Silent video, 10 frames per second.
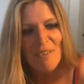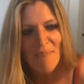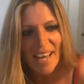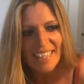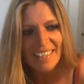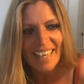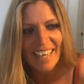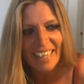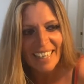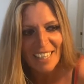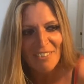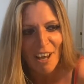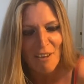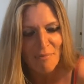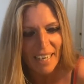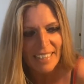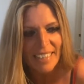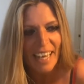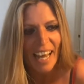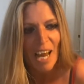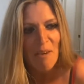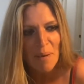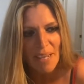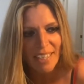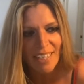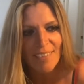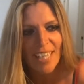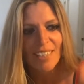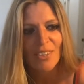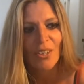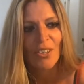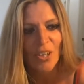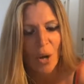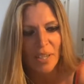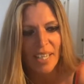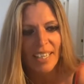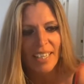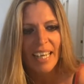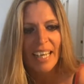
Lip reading: If I may say, I believe that in the journey,